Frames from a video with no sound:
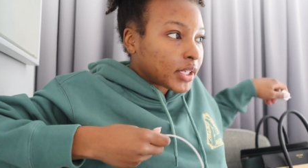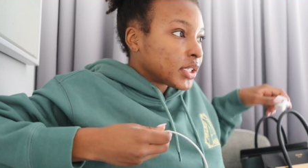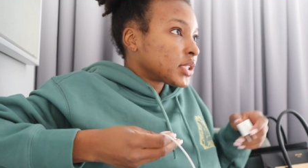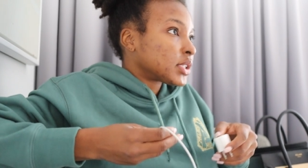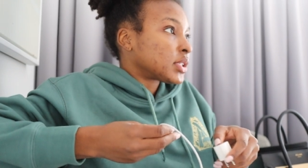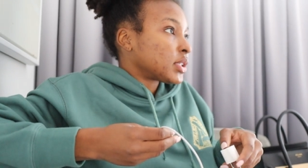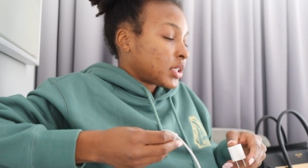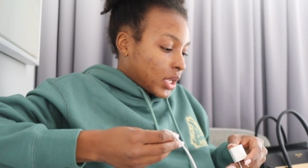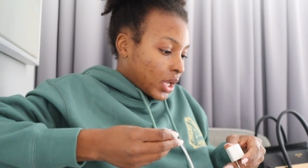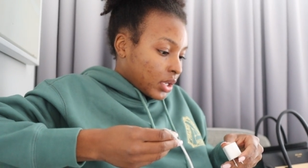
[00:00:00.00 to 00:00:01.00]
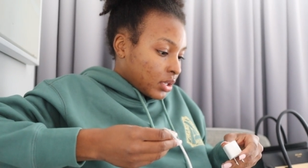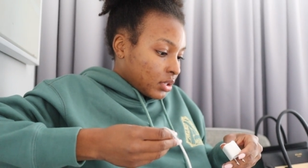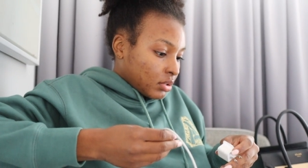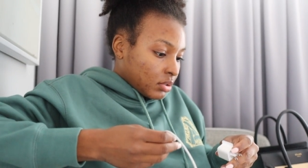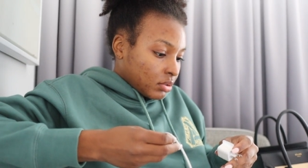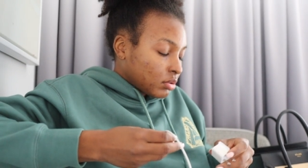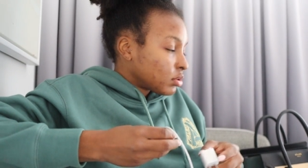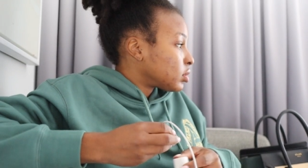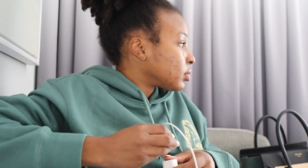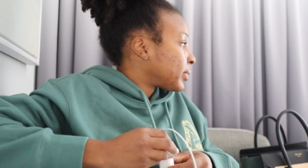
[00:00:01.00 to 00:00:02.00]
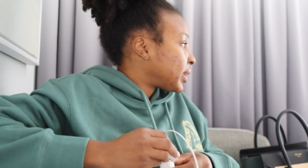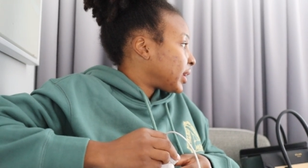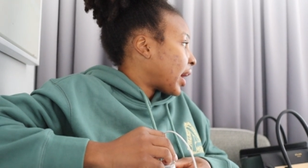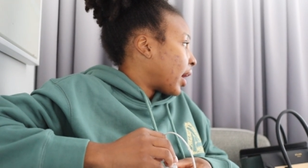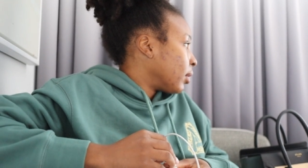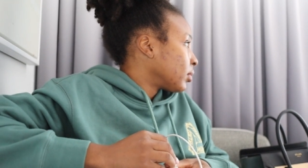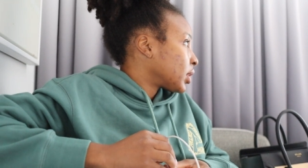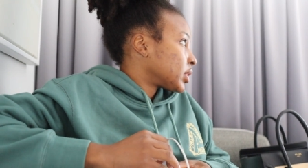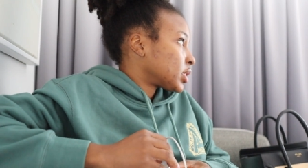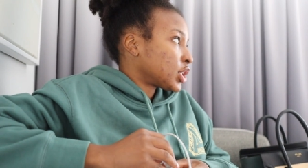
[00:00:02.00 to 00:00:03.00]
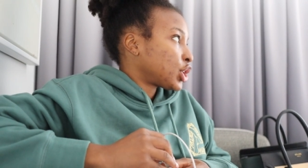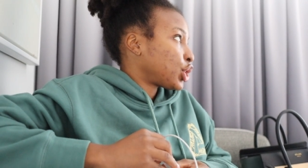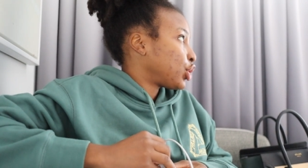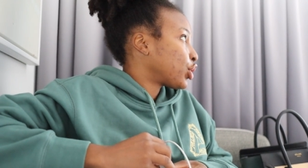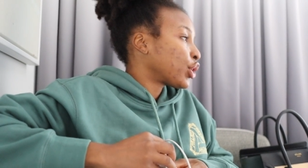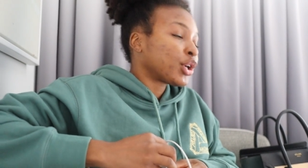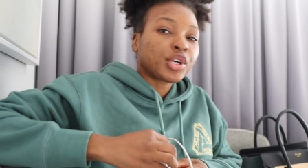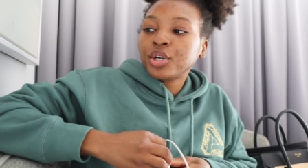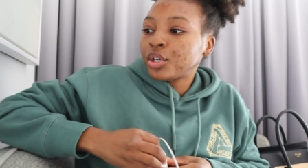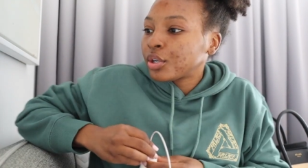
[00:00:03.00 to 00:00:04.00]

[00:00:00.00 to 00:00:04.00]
there's not too many outlets in here.